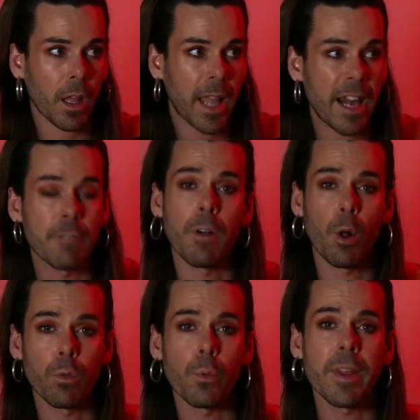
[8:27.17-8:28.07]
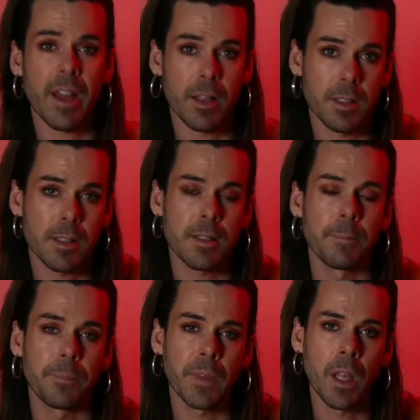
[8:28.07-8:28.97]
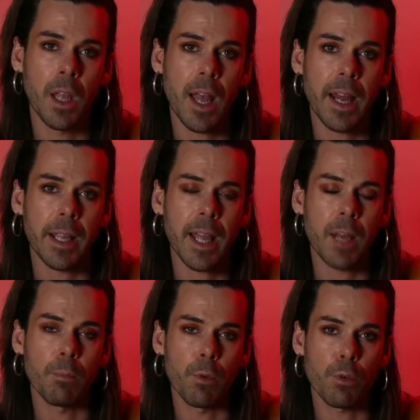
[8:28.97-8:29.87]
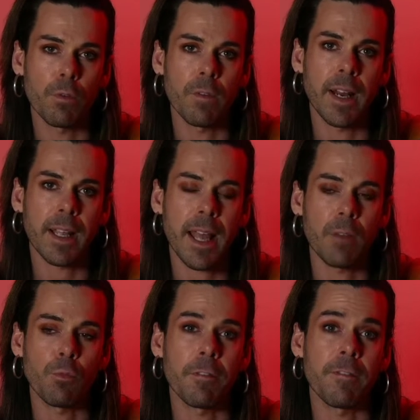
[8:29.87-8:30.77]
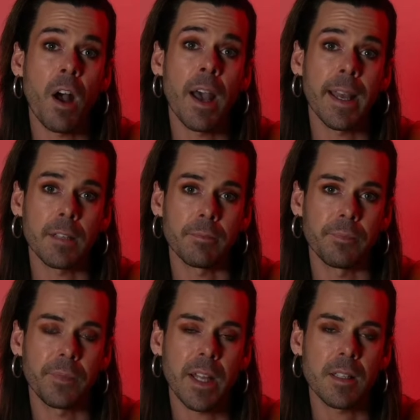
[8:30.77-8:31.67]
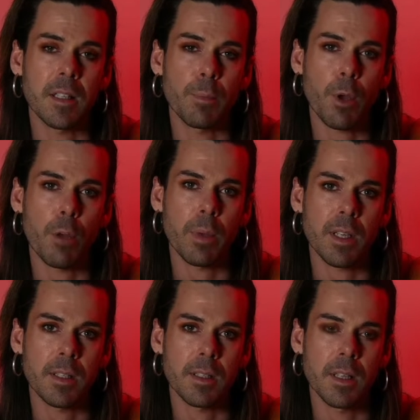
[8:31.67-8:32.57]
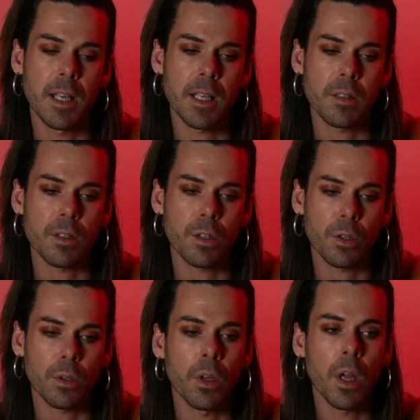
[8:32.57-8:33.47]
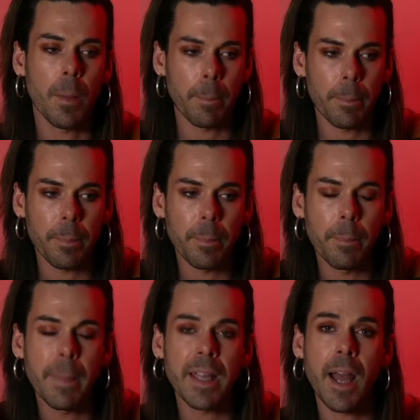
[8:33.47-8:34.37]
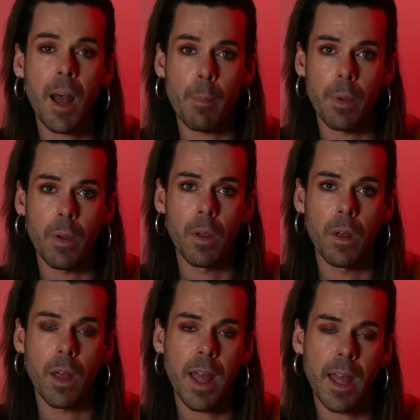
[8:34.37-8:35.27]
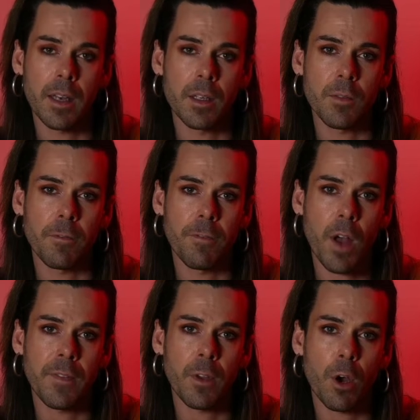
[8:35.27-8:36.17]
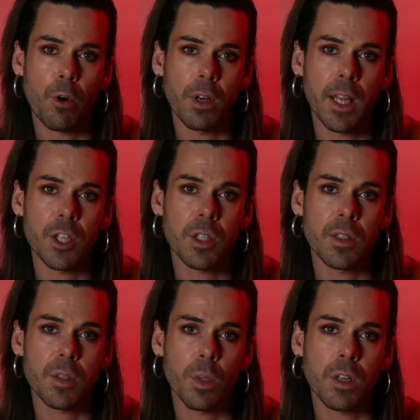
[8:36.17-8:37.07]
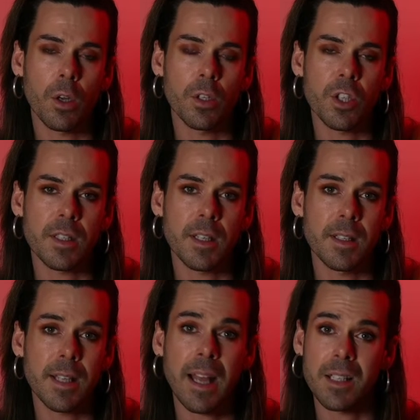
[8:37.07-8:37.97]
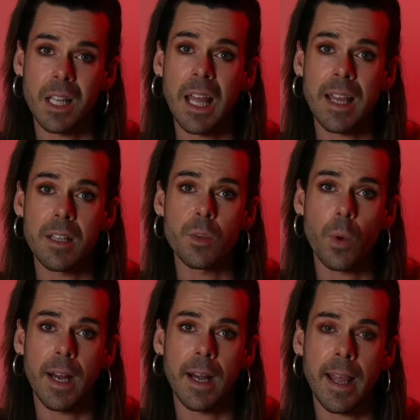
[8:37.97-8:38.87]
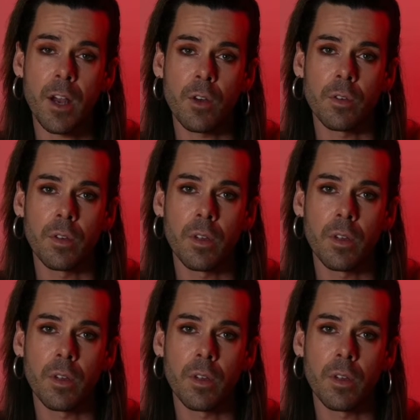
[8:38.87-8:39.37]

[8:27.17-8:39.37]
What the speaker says: can evolve with us, and it can move and it can refine. That's its purpose, is to meet up and find the correlations with consciousness as it lays right now.